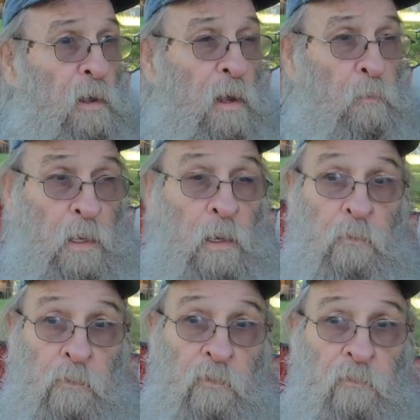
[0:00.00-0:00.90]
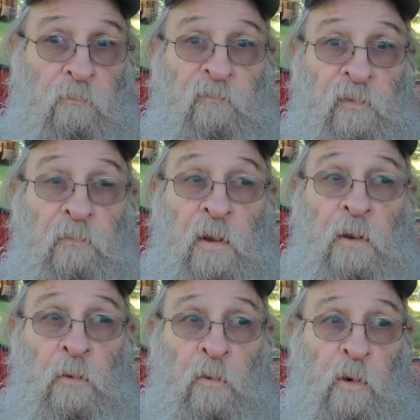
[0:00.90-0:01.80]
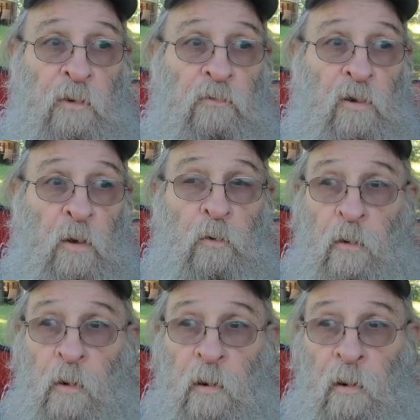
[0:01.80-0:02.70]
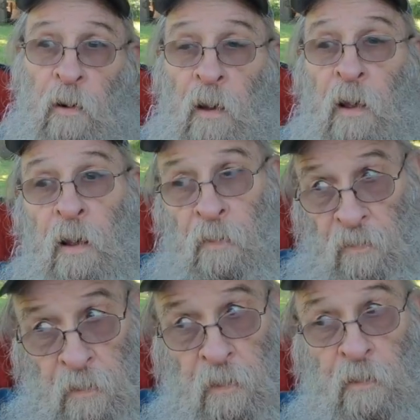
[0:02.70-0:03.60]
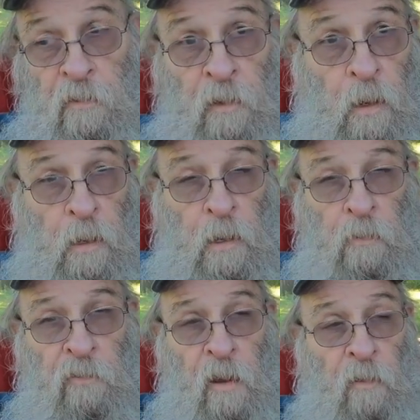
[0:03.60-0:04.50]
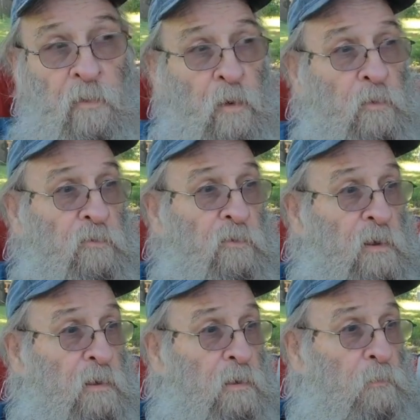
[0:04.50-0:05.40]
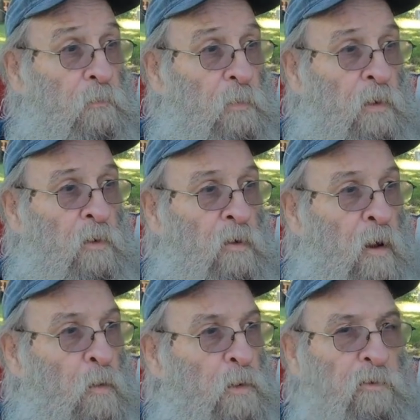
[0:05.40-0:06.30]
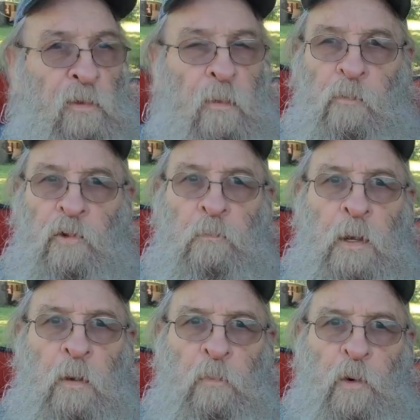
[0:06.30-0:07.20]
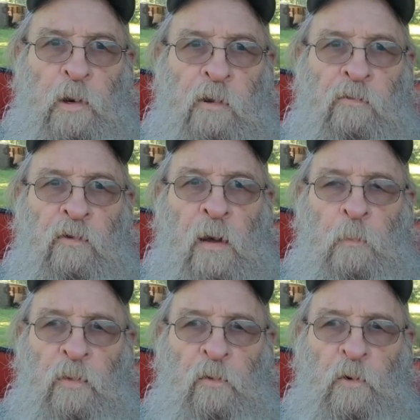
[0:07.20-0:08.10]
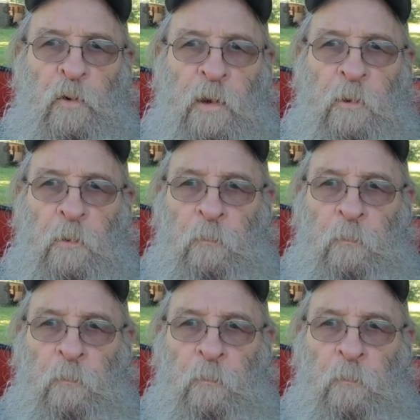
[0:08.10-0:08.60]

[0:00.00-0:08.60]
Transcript: I mean, it's 15 degrees cooler than it is out there in the sun, and there always seems to be a breeze coming through here.